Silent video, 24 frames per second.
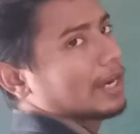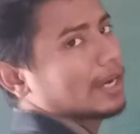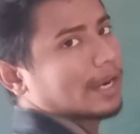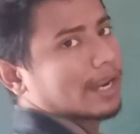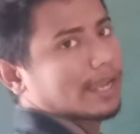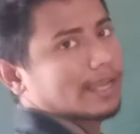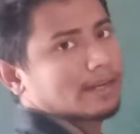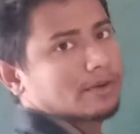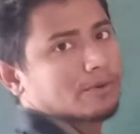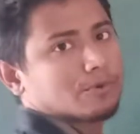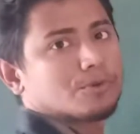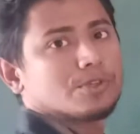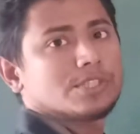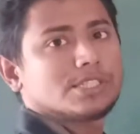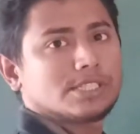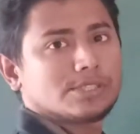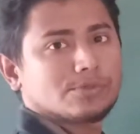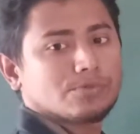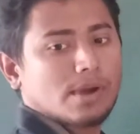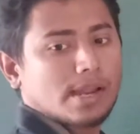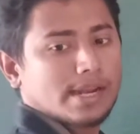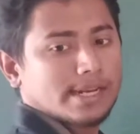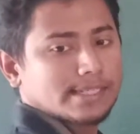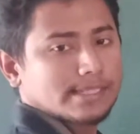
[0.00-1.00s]
and 9,
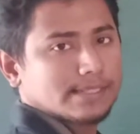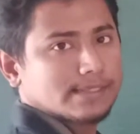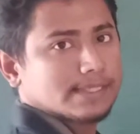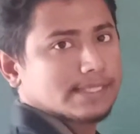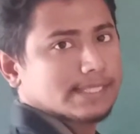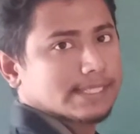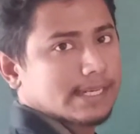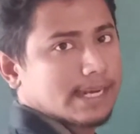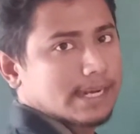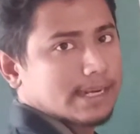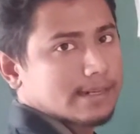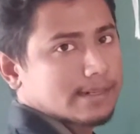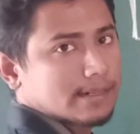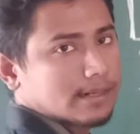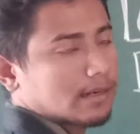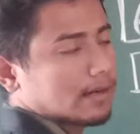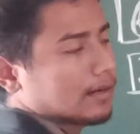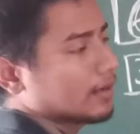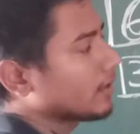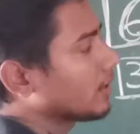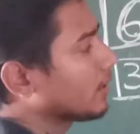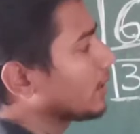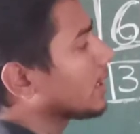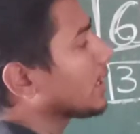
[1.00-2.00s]
which one is greater?
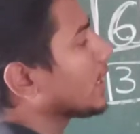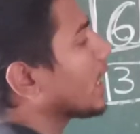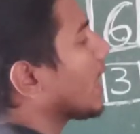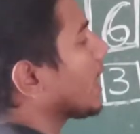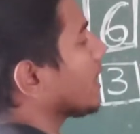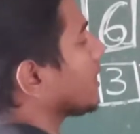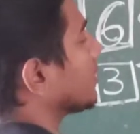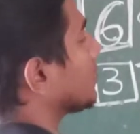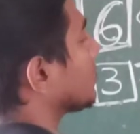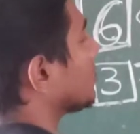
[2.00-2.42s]
9.